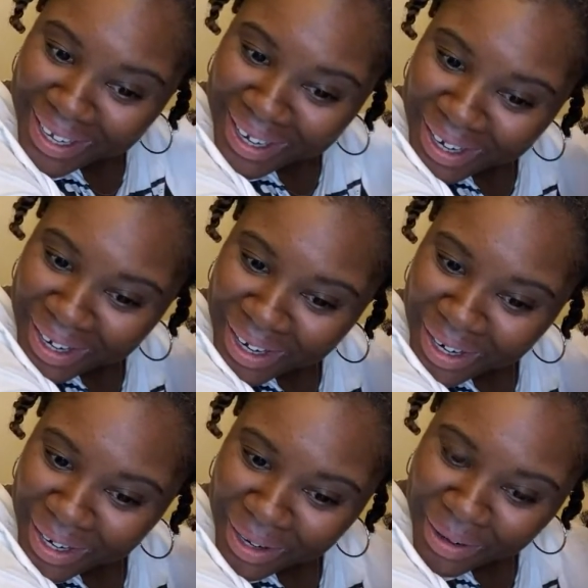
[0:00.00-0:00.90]

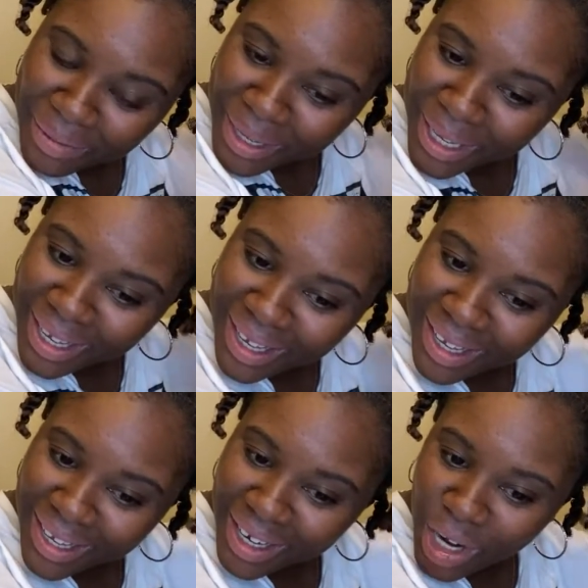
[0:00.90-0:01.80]
Um,
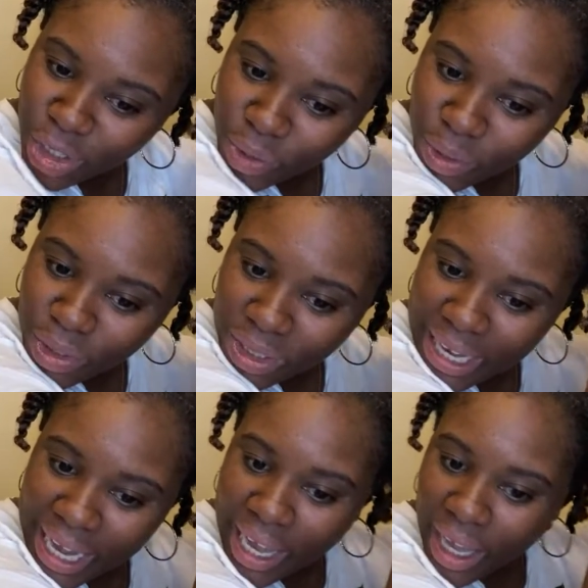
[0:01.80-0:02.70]
Coach Rue
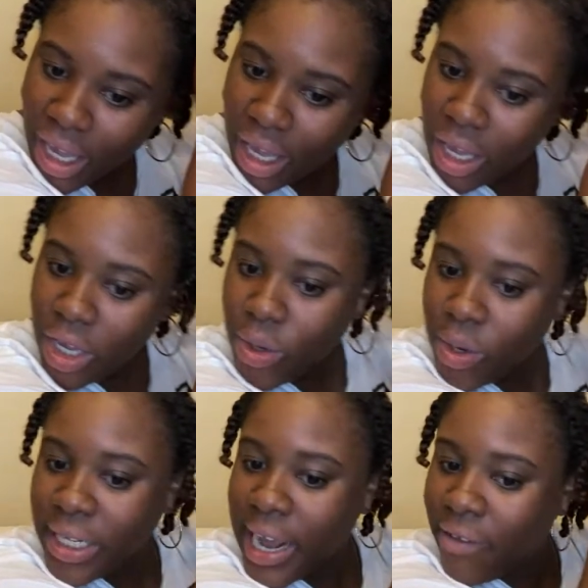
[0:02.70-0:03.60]
said, you
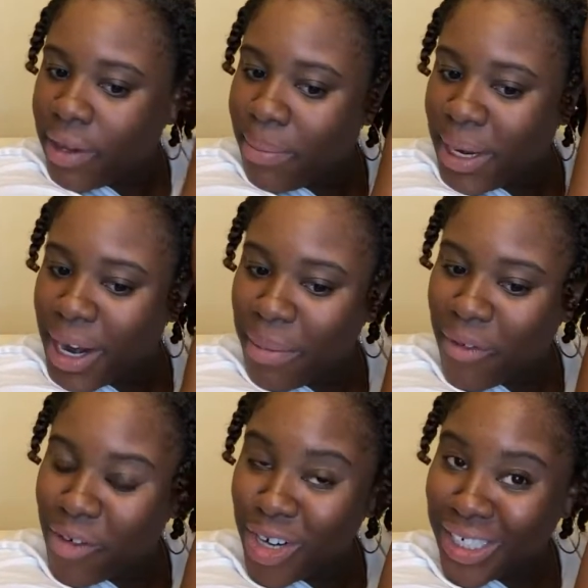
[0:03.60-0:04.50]
would definitely be there
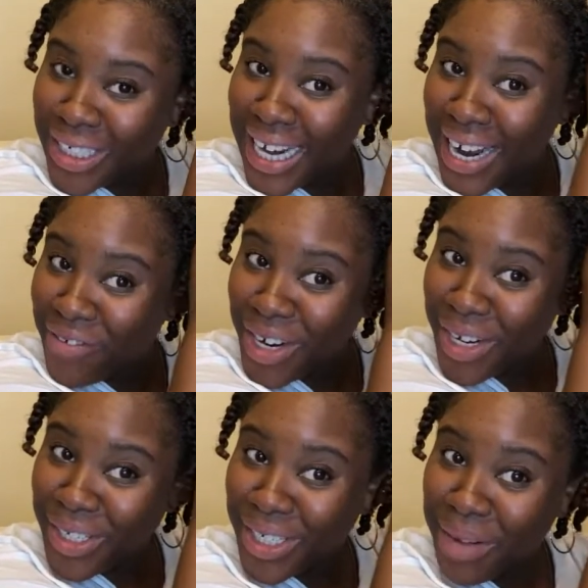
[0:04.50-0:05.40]
before July
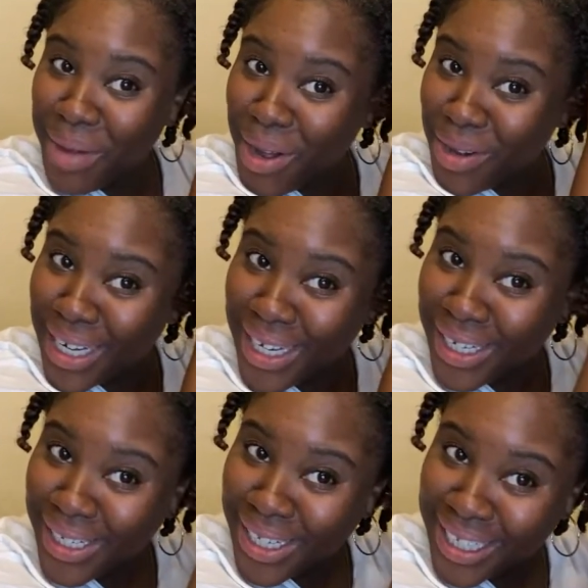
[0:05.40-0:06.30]
1st. Come on now.
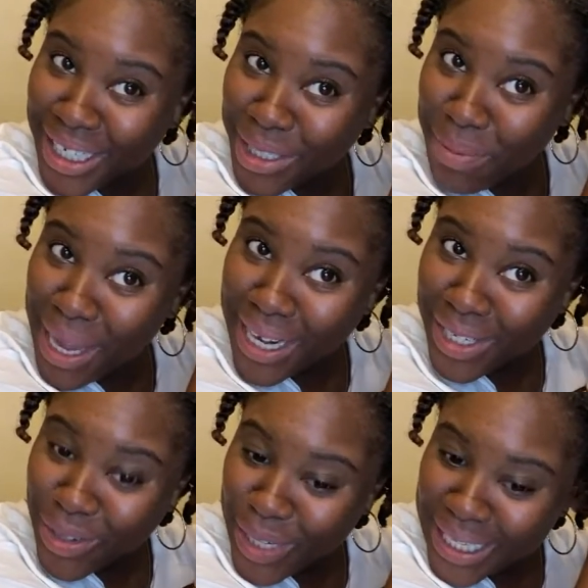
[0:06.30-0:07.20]
Let's speak it
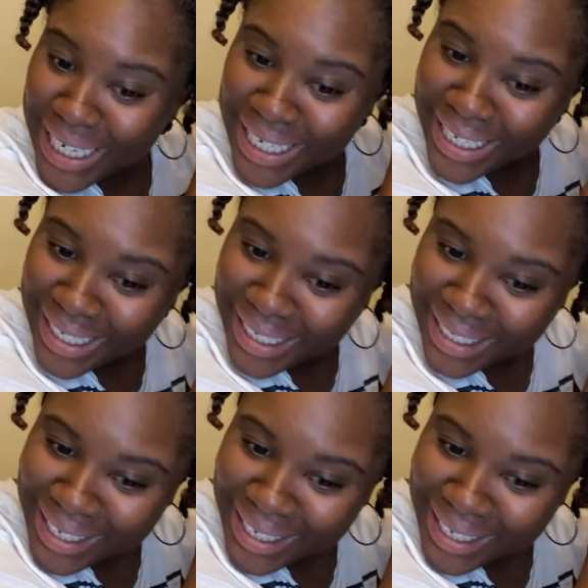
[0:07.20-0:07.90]
into existence.